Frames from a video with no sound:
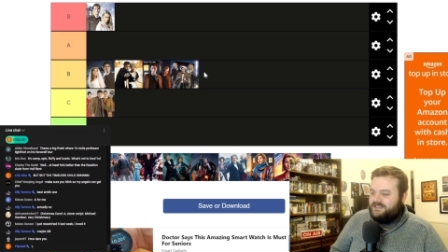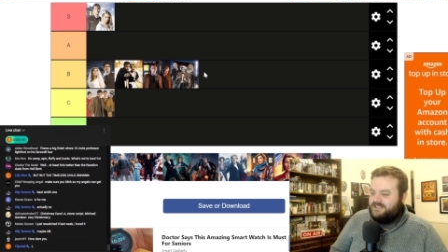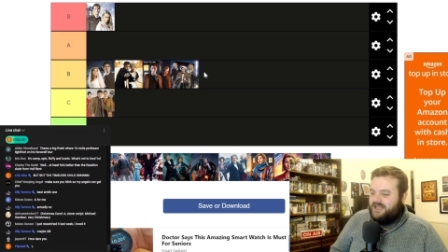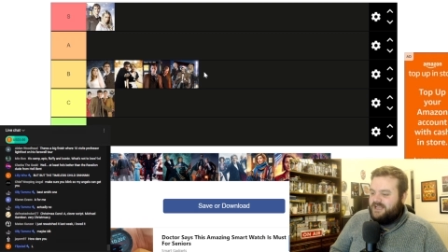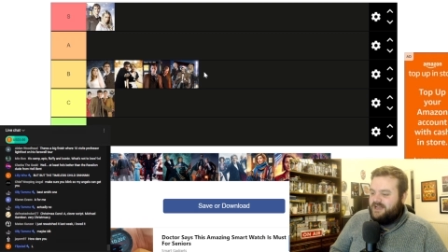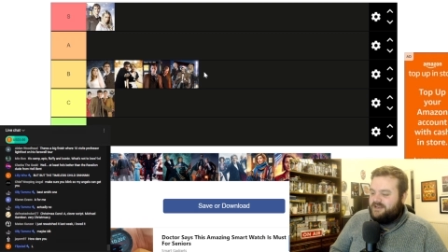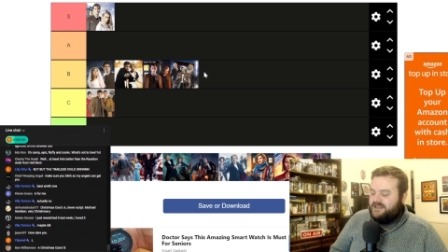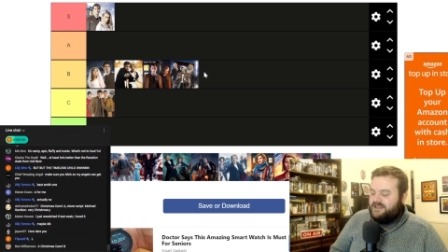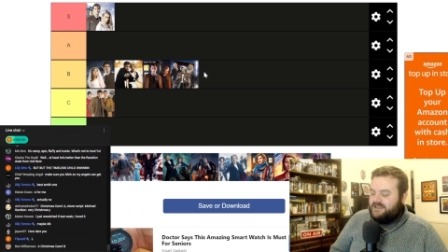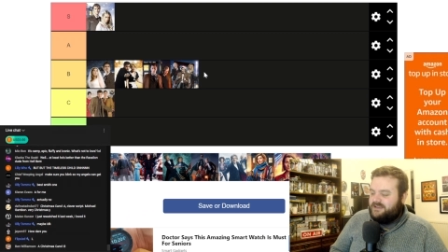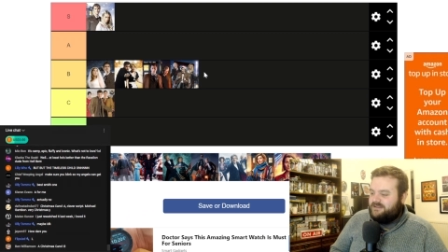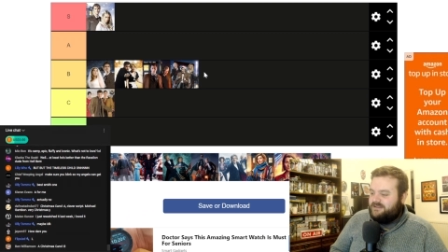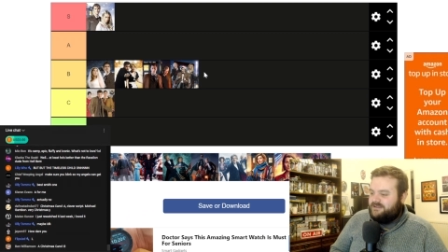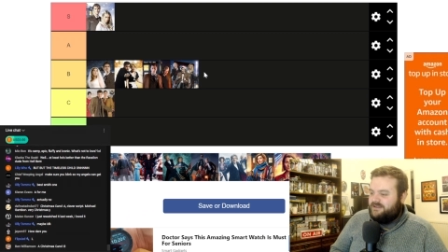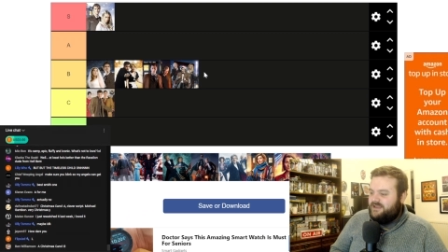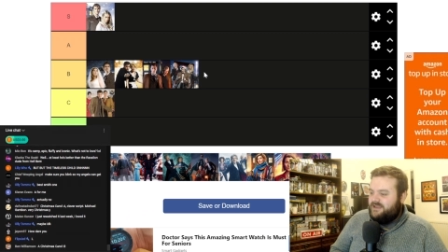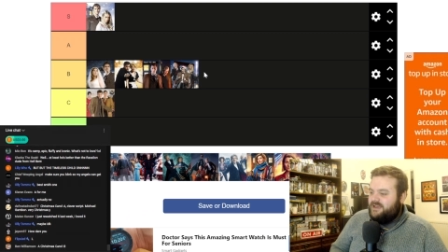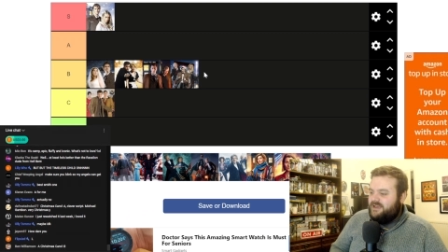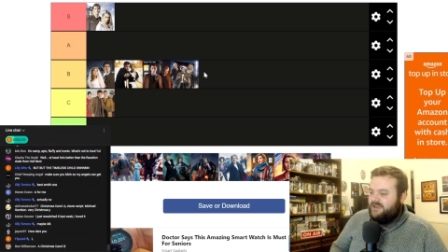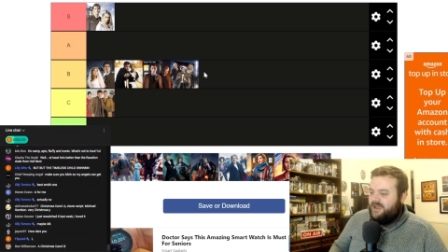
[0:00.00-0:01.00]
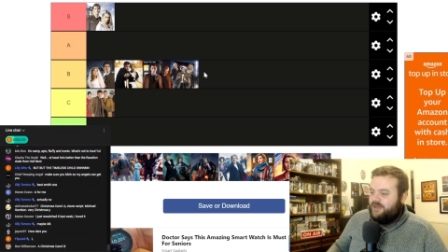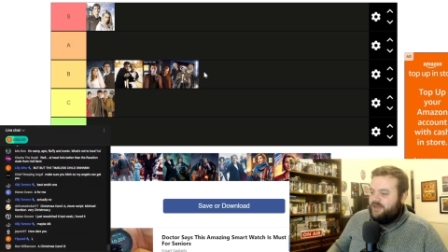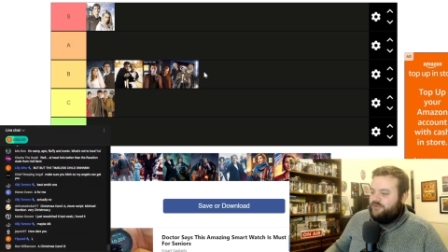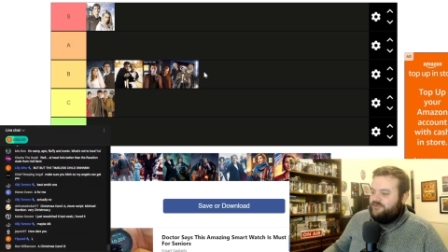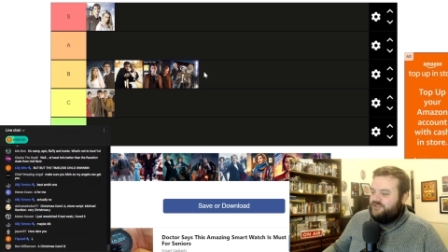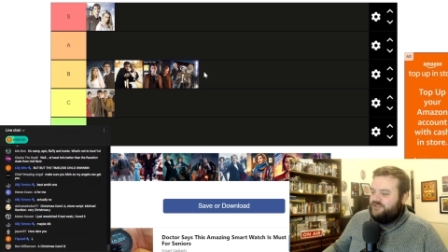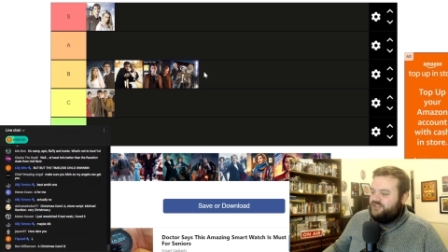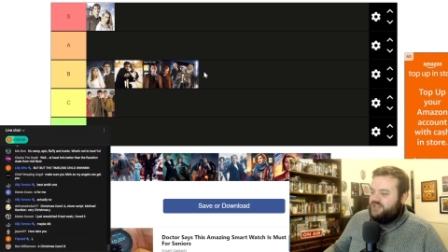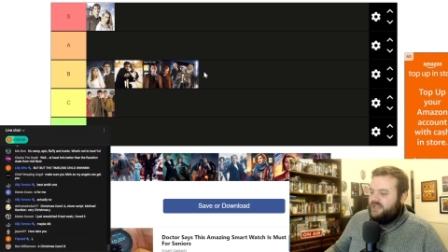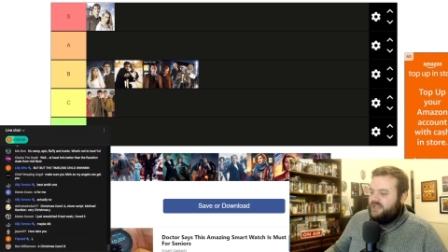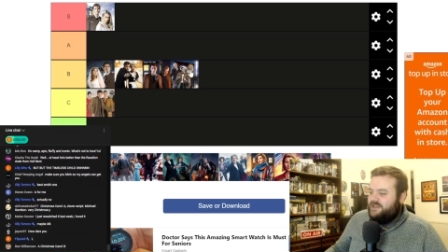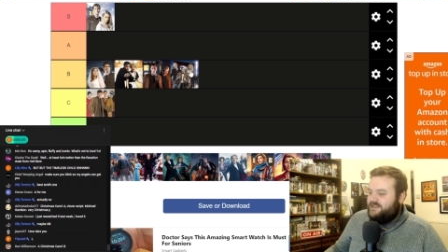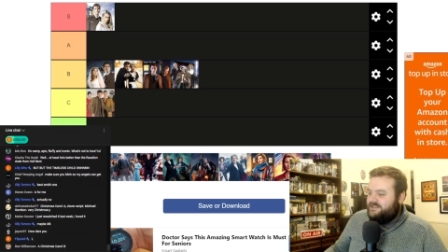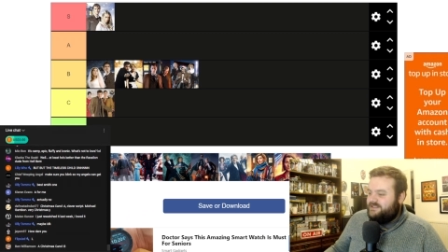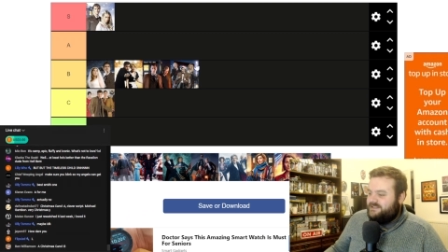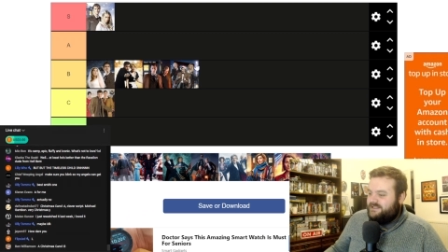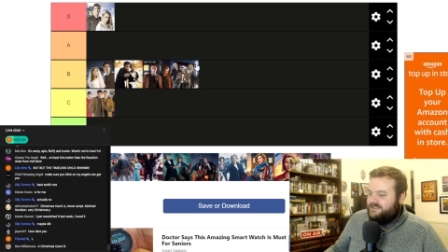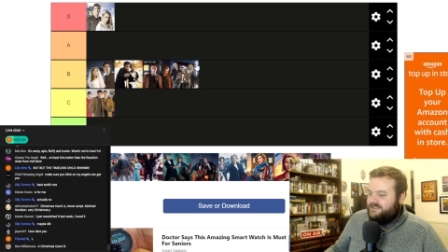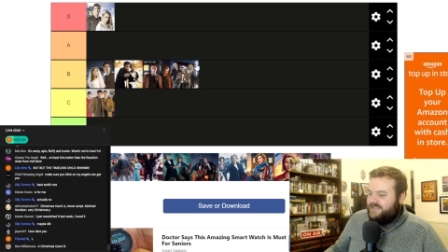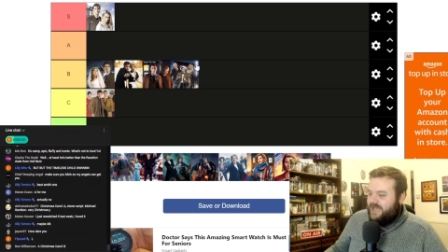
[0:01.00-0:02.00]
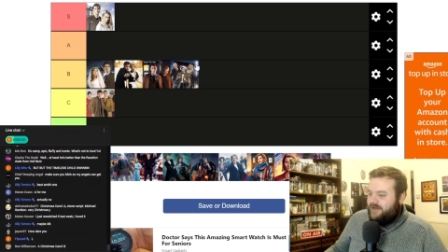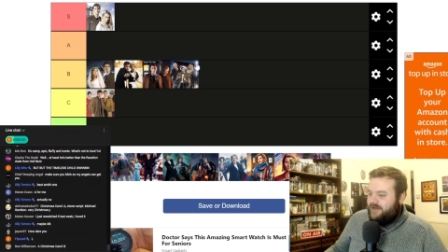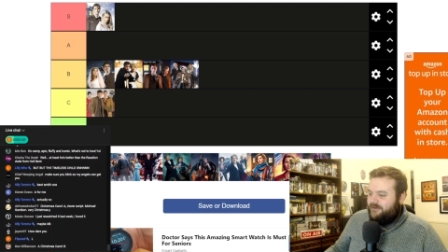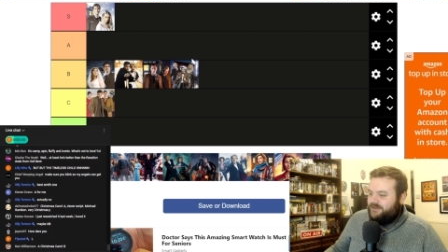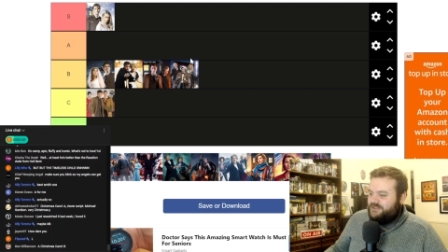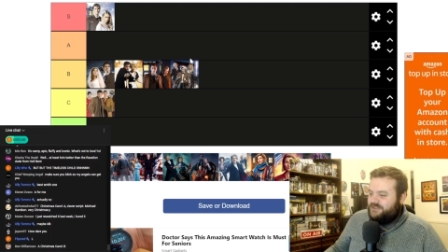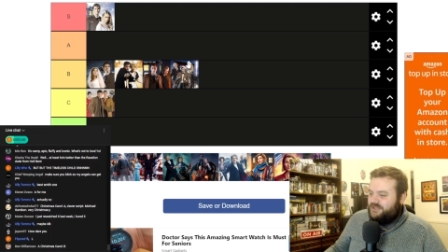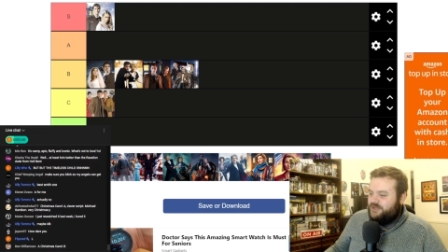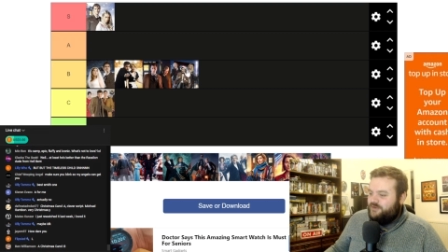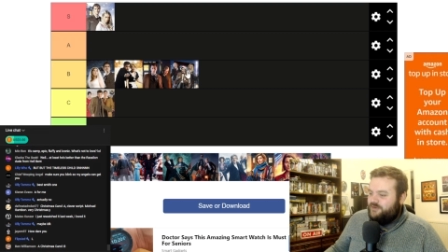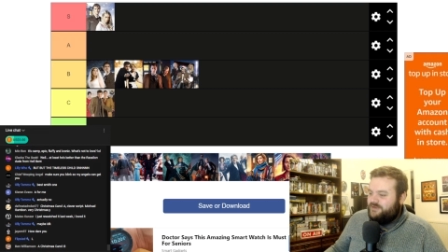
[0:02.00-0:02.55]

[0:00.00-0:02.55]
Sardick and Katherine Jenkins's character,